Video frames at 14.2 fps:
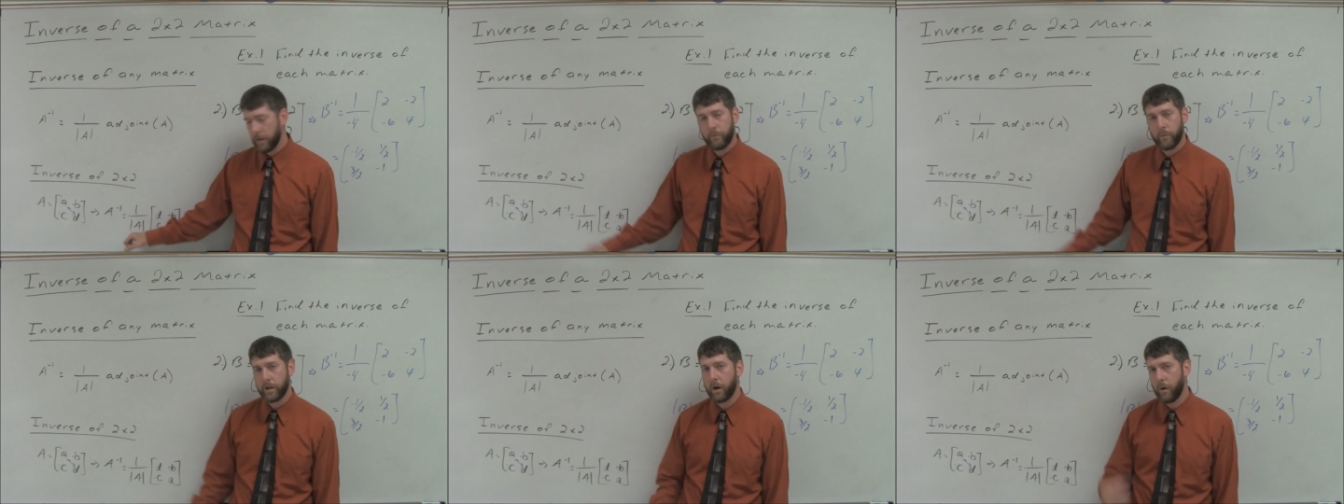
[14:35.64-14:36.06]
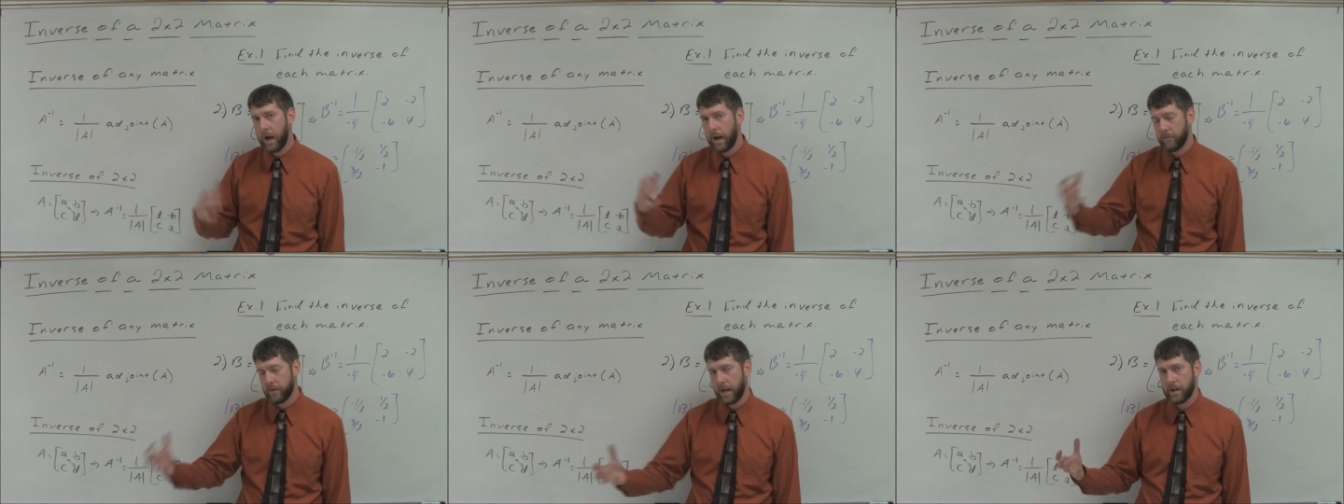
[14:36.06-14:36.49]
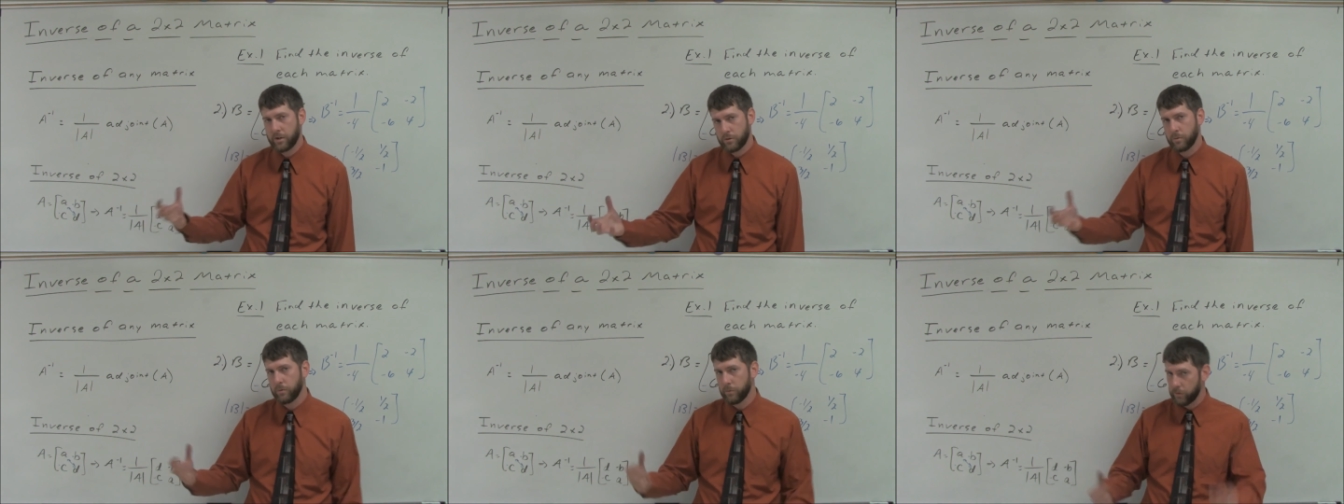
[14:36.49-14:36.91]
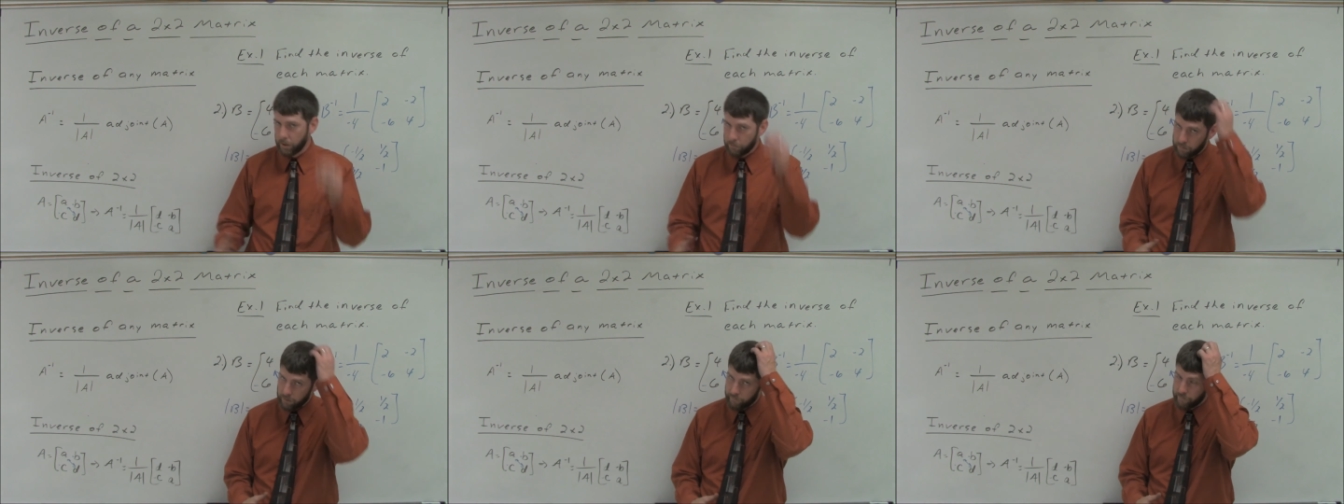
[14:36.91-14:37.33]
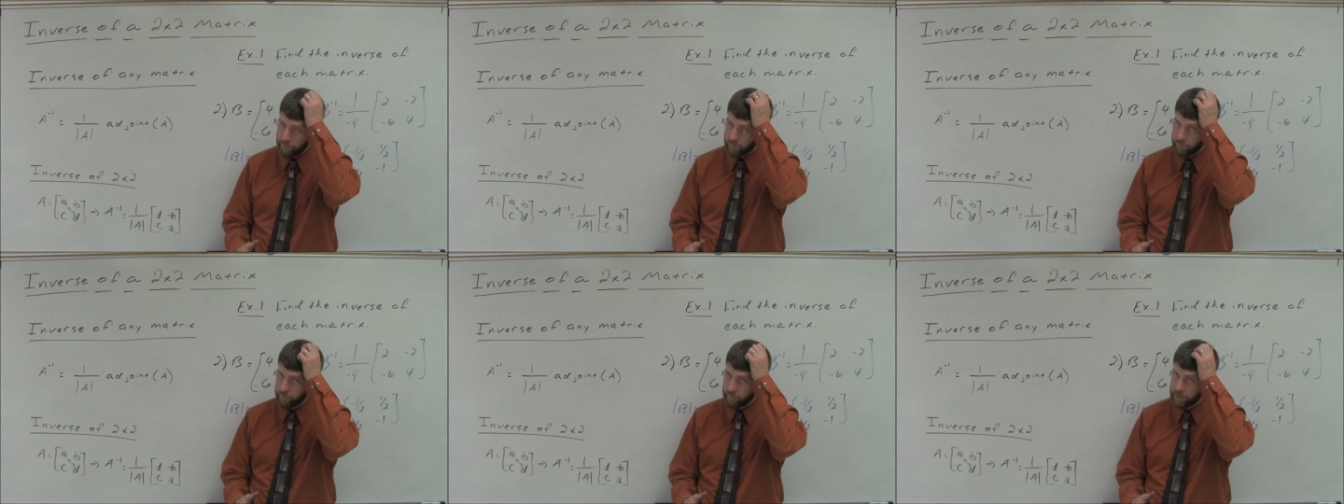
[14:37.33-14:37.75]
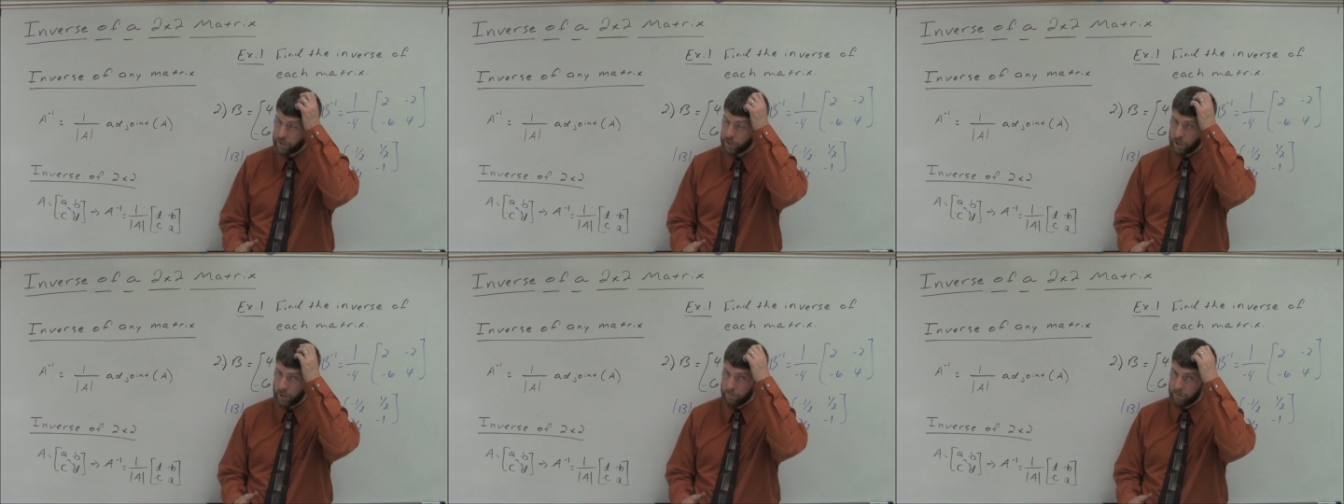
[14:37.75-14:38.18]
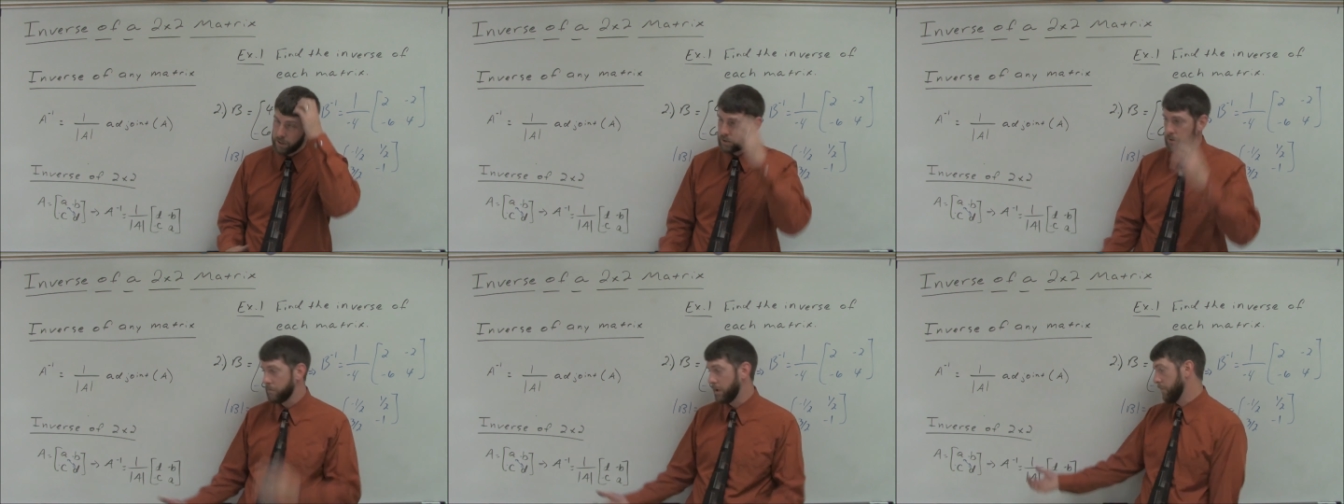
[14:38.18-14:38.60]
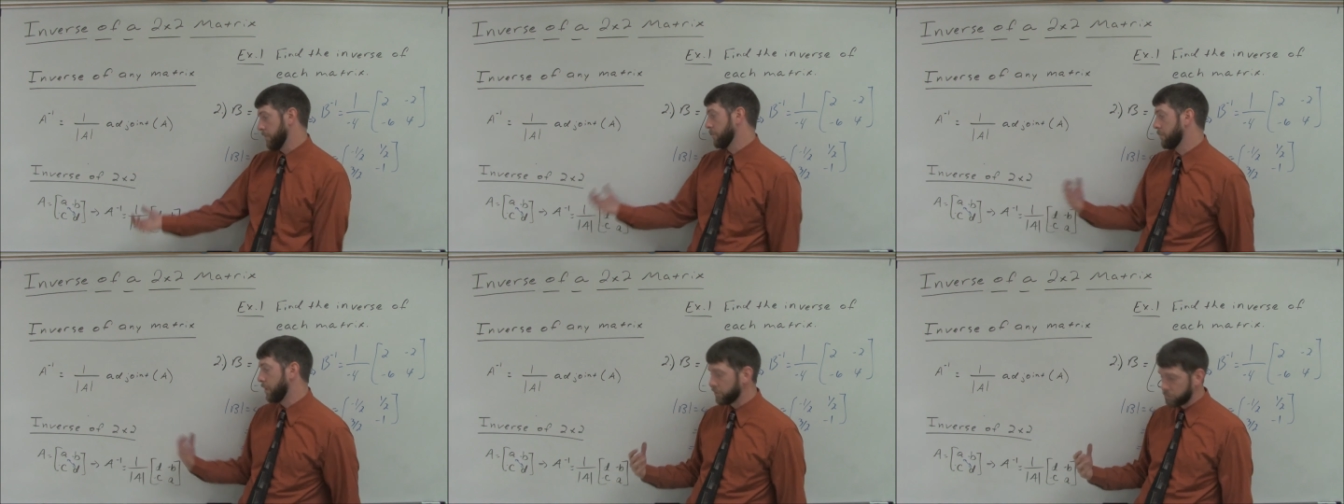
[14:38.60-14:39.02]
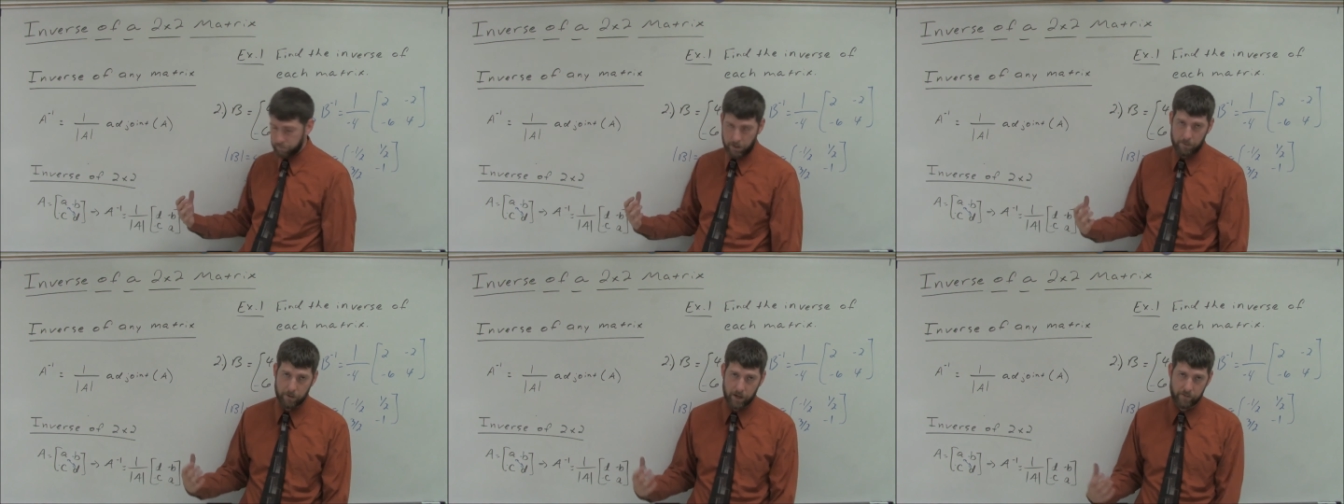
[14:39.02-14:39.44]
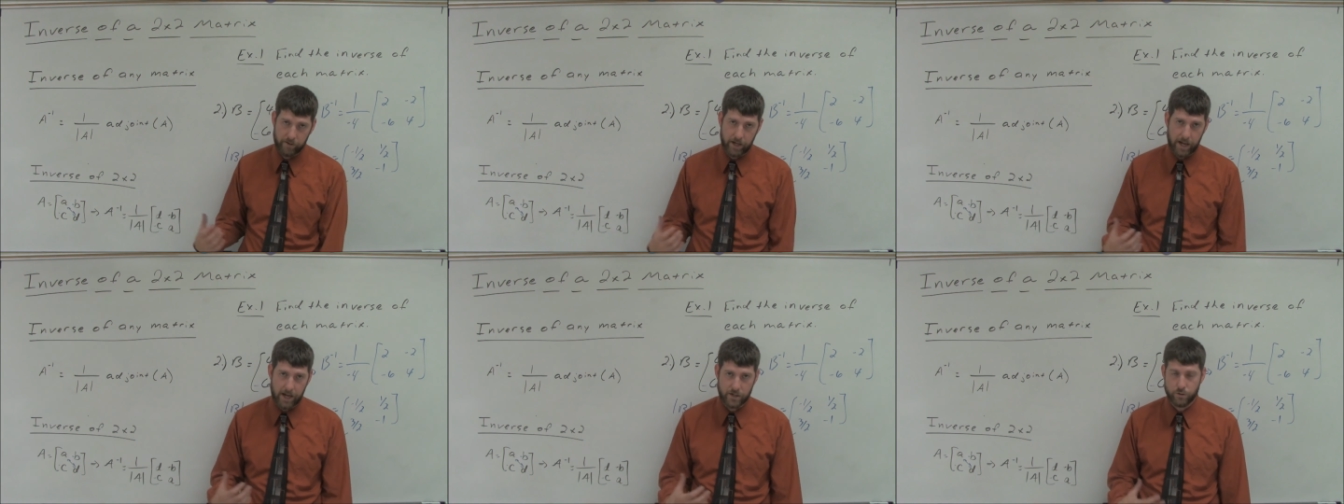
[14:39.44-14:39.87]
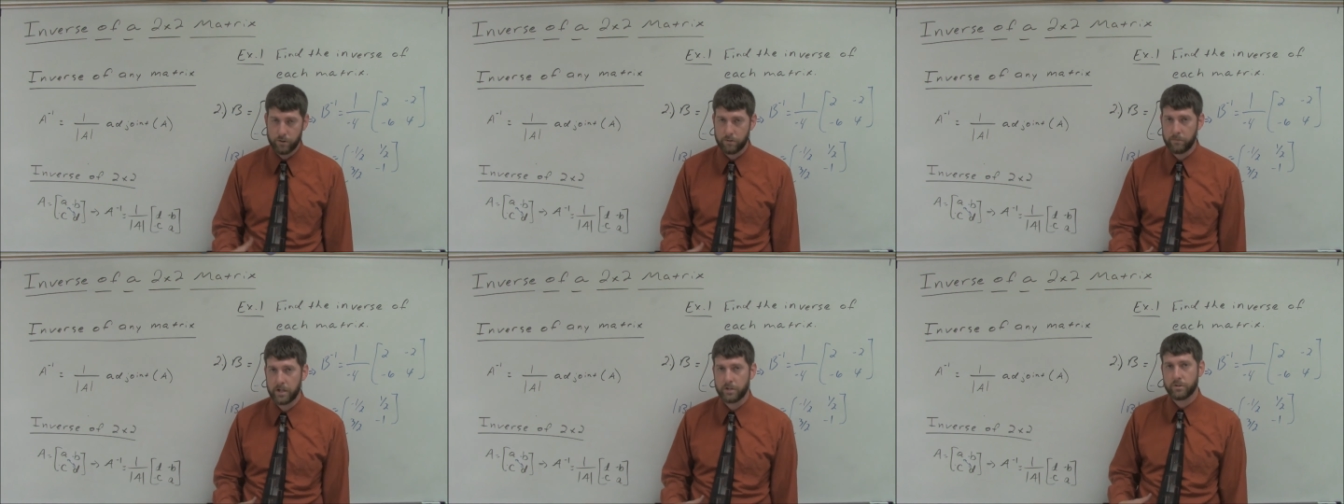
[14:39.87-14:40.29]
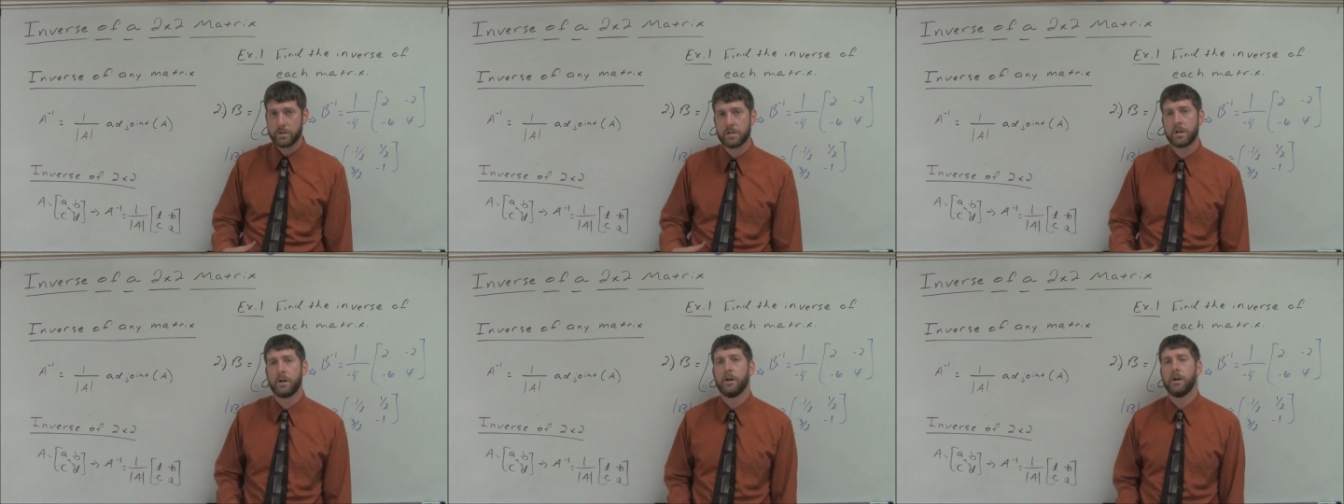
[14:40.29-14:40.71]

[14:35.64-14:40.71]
if we don't have an actual number for the determinant to be able to multiply by the adjoint matrix.